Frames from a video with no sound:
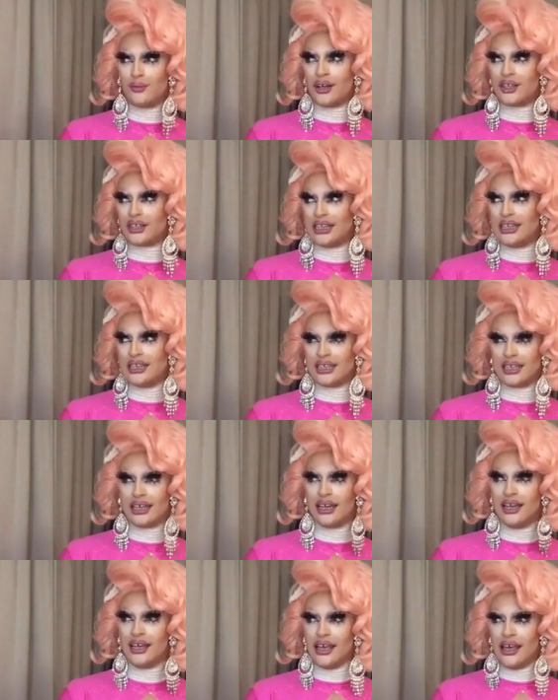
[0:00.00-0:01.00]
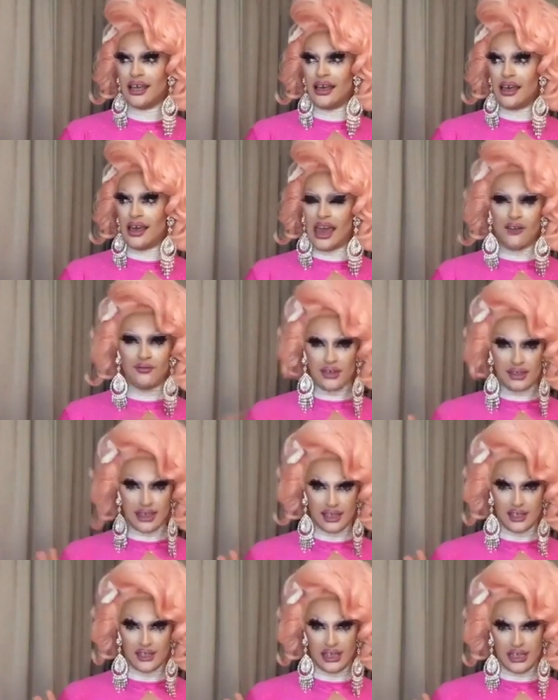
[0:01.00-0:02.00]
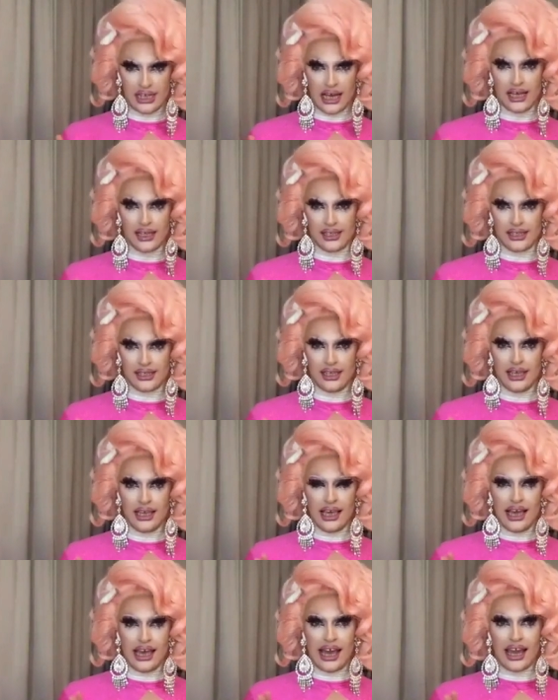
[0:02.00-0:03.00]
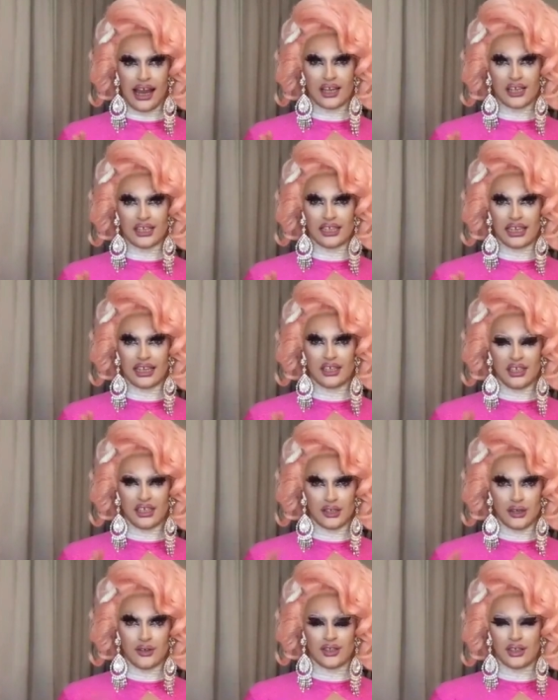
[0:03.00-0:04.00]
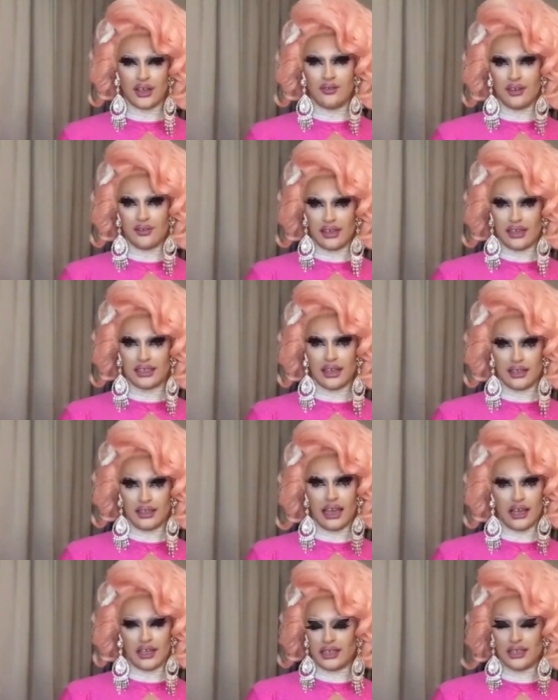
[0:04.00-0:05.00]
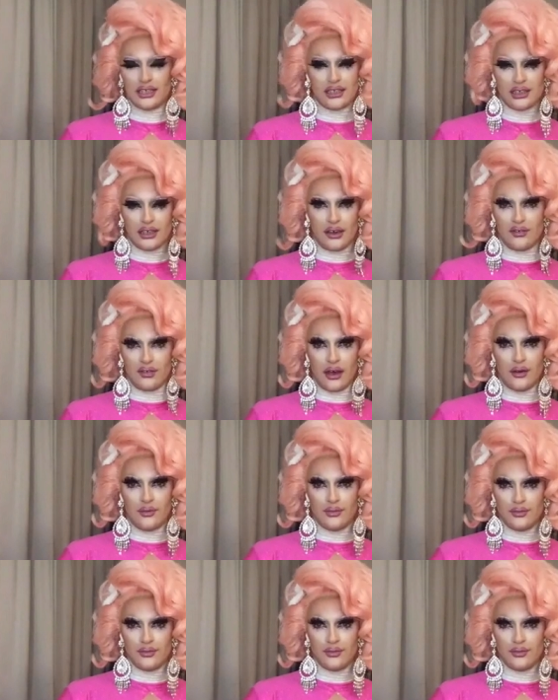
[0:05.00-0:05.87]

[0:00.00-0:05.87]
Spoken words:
much into everything that she does. And I just think she's so deserving of this. And she's going to go far.